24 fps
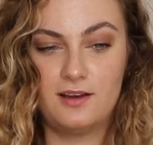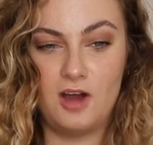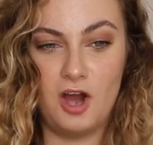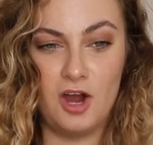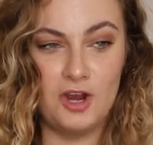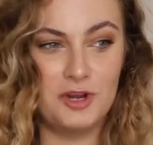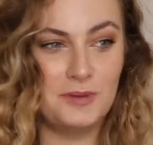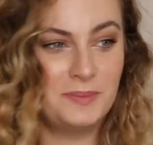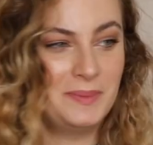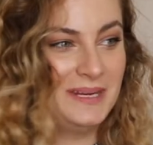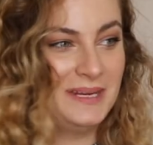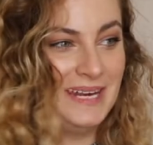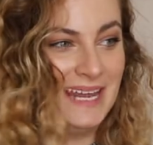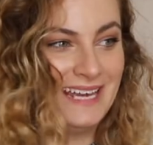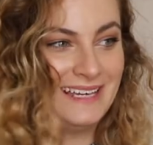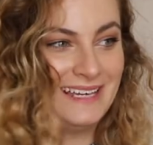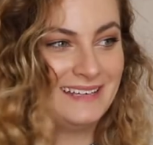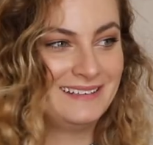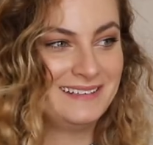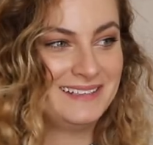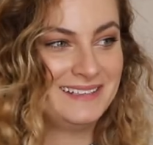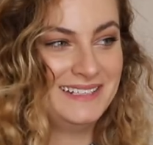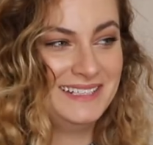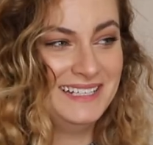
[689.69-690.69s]

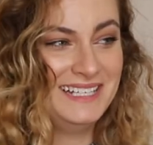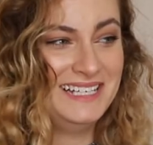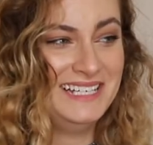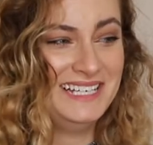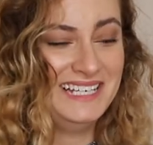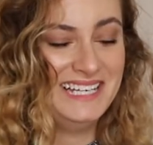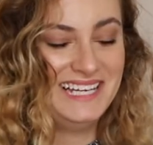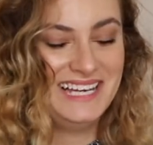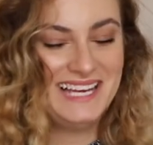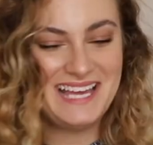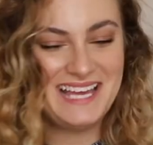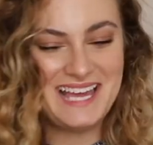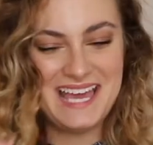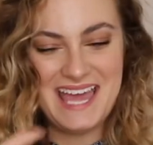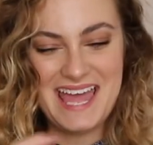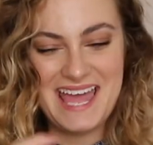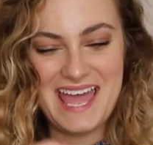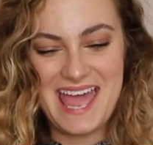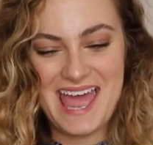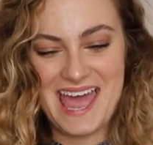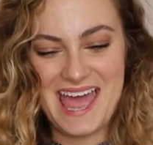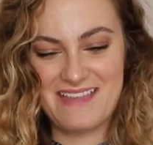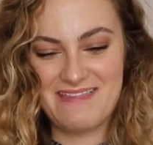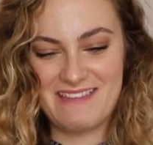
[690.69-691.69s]
opening
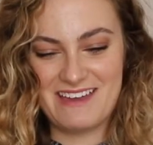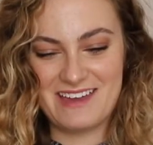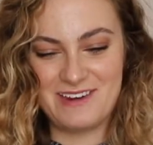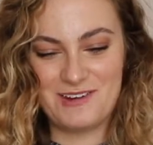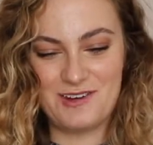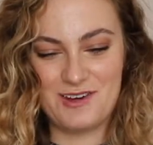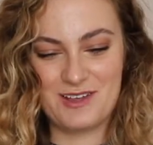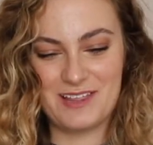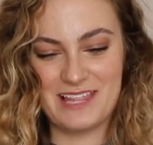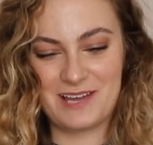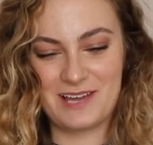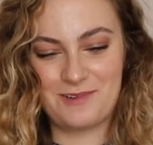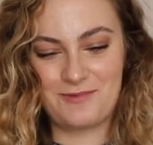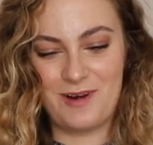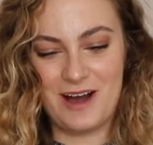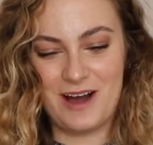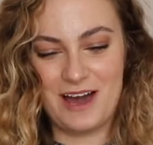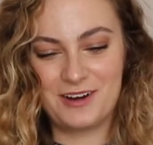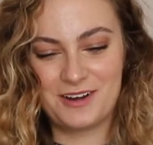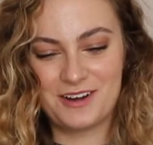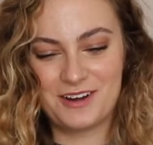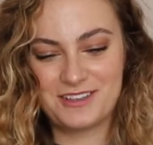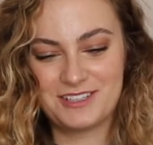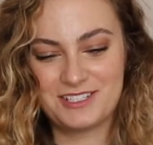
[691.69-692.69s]
and they're not like
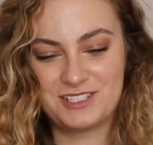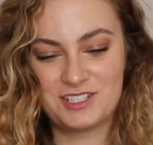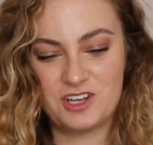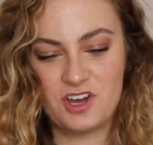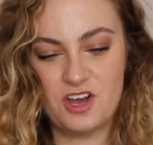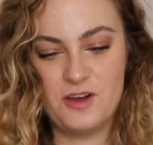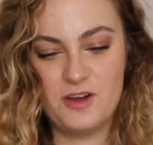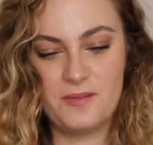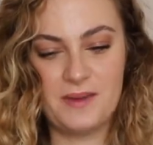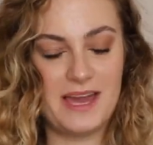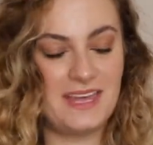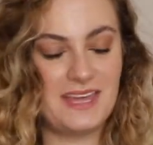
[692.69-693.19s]
wider at the top.